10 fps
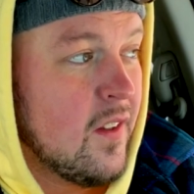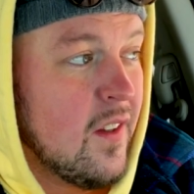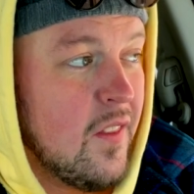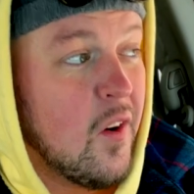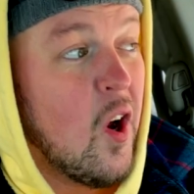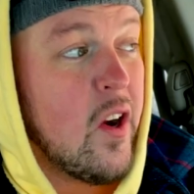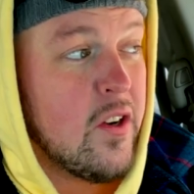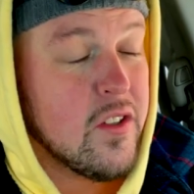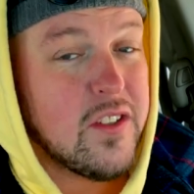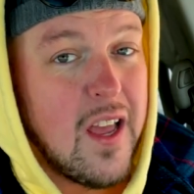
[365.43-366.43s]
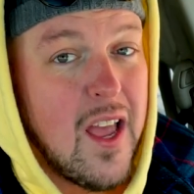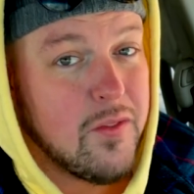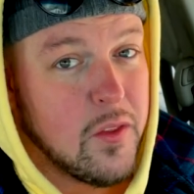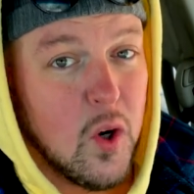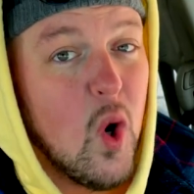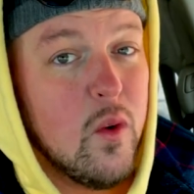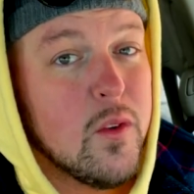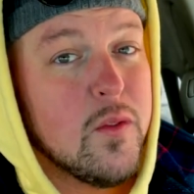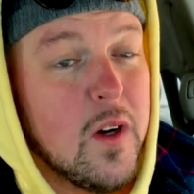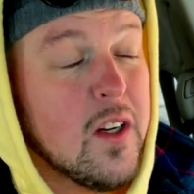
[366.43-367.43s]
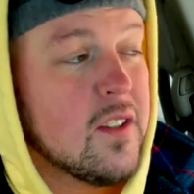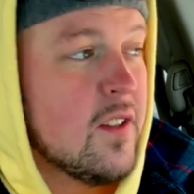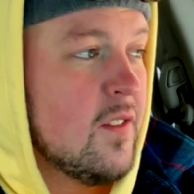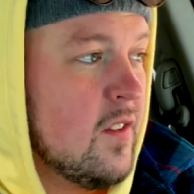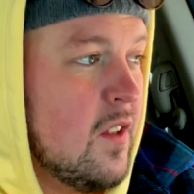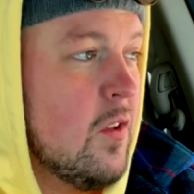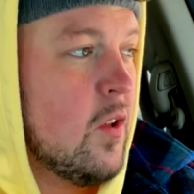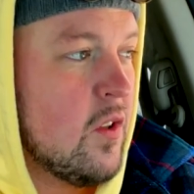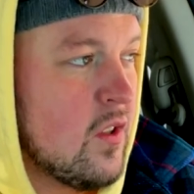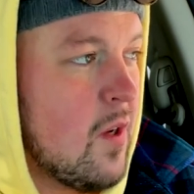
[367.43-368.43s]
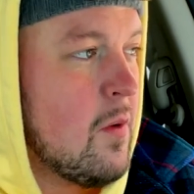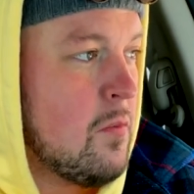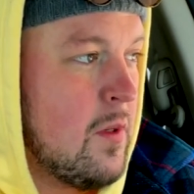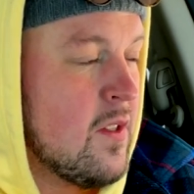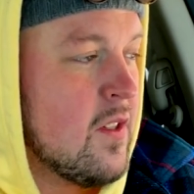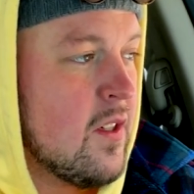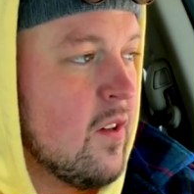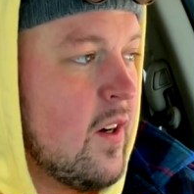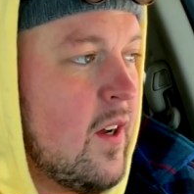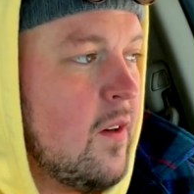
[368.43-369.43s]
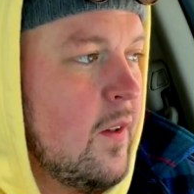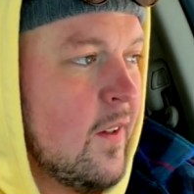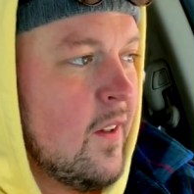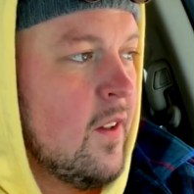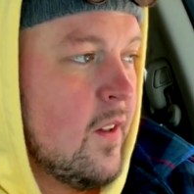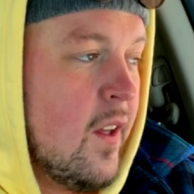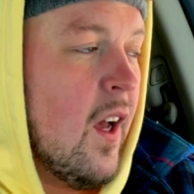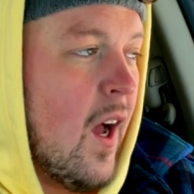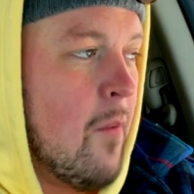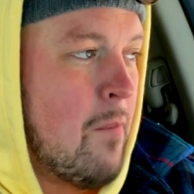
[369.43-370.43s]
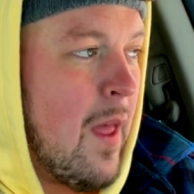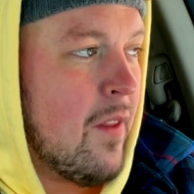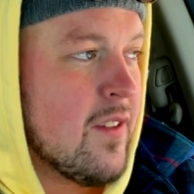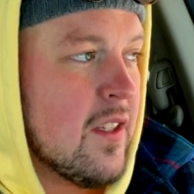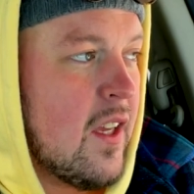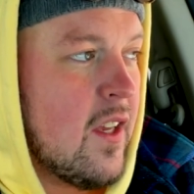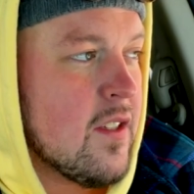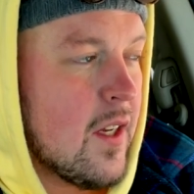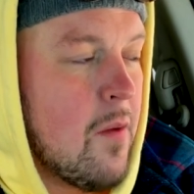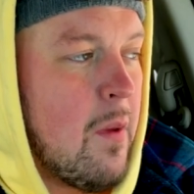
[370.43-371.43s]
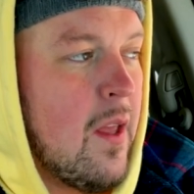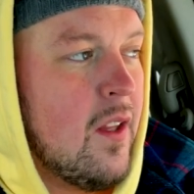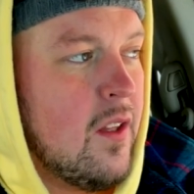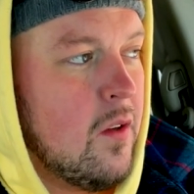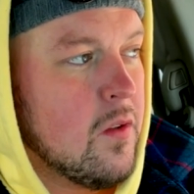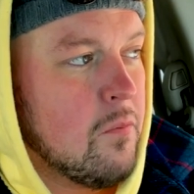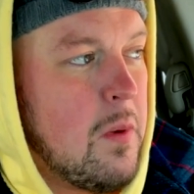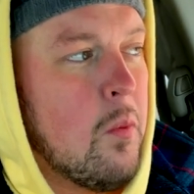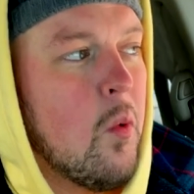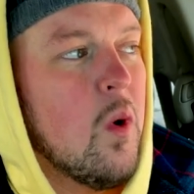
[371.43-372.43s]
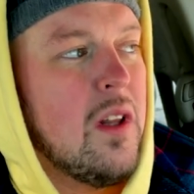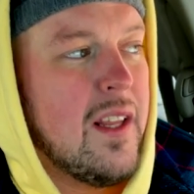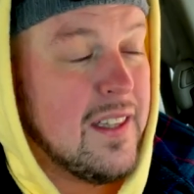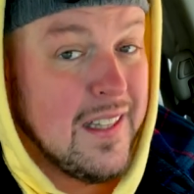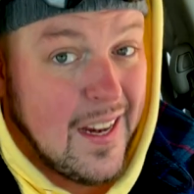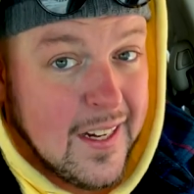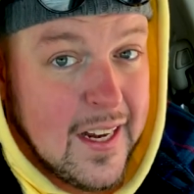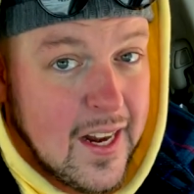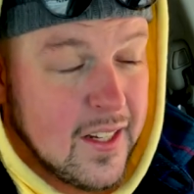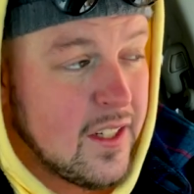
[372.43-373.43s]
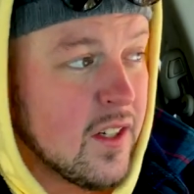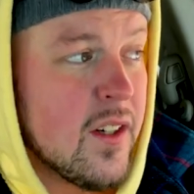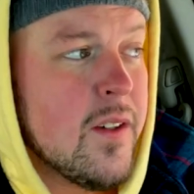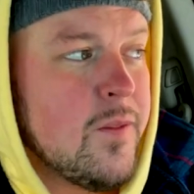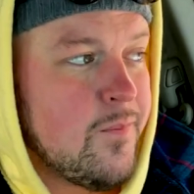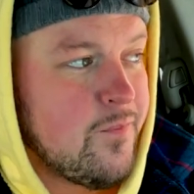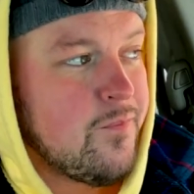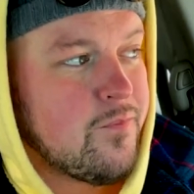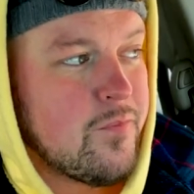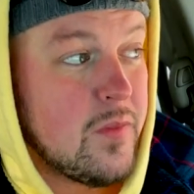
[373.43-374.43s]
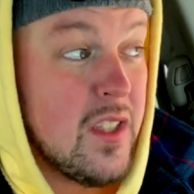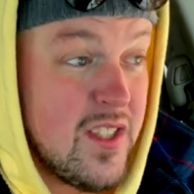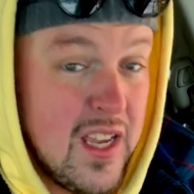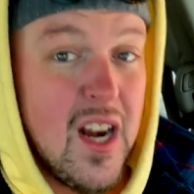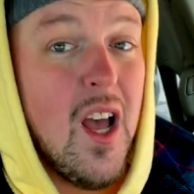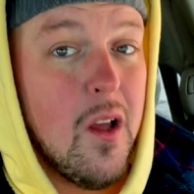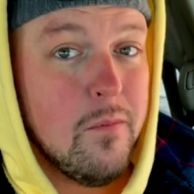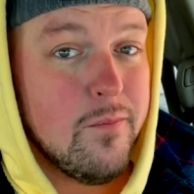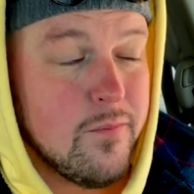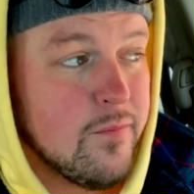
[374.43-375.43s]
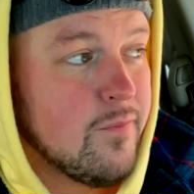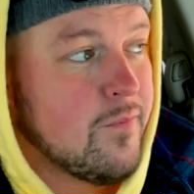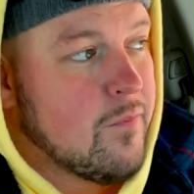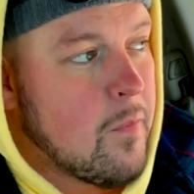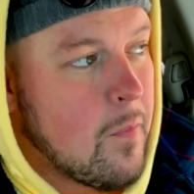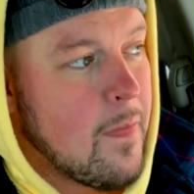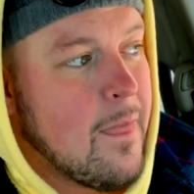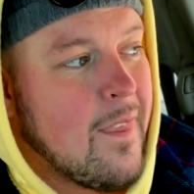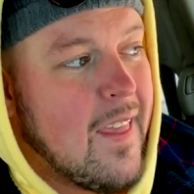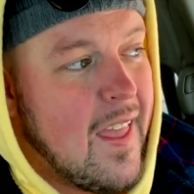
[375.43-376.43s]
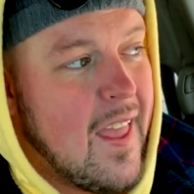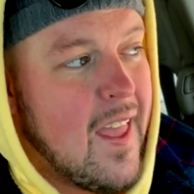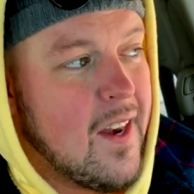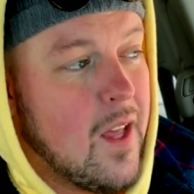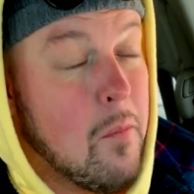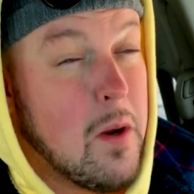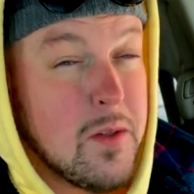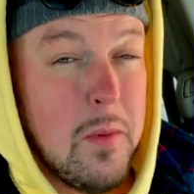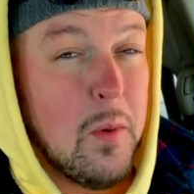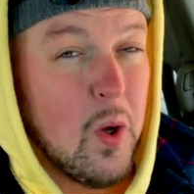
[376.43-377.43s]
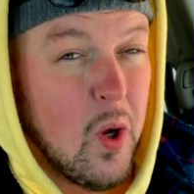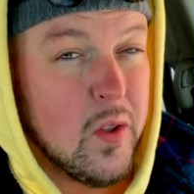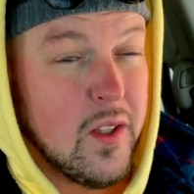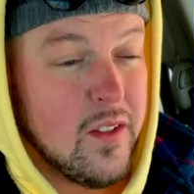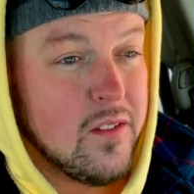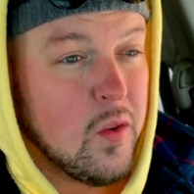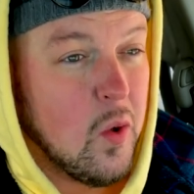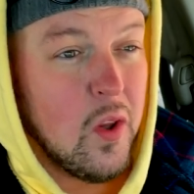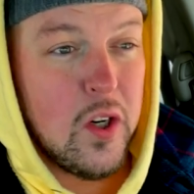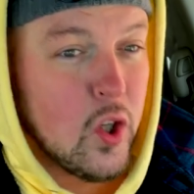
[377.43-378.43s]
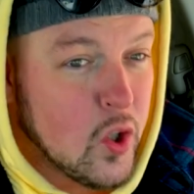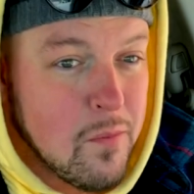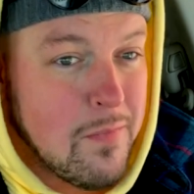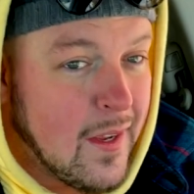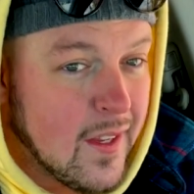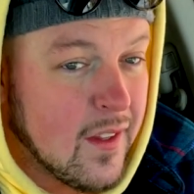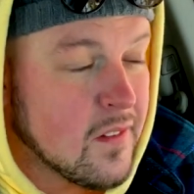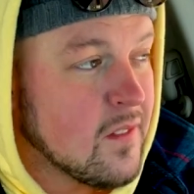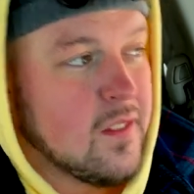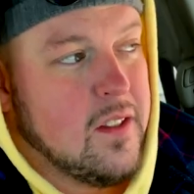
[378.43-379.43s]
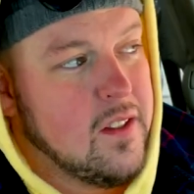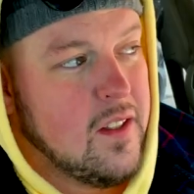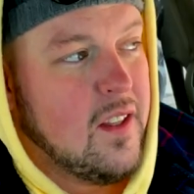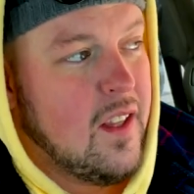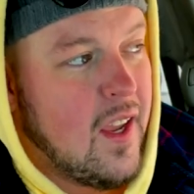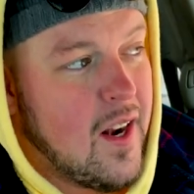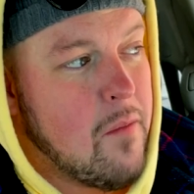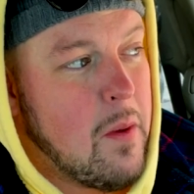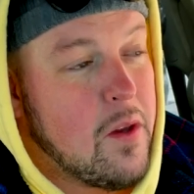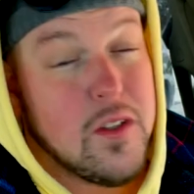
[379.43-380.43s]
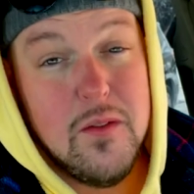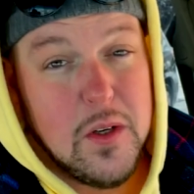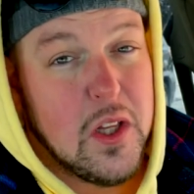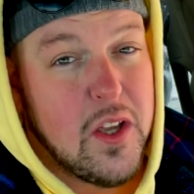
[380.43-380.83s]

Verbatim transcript: They're understaffed and they're overfucked. Even though there's not much business here right now, I bet that's the case. Like I bet people were like late getting here to set up and a bunch of people called in or like couldn't make it. And I bet they're severely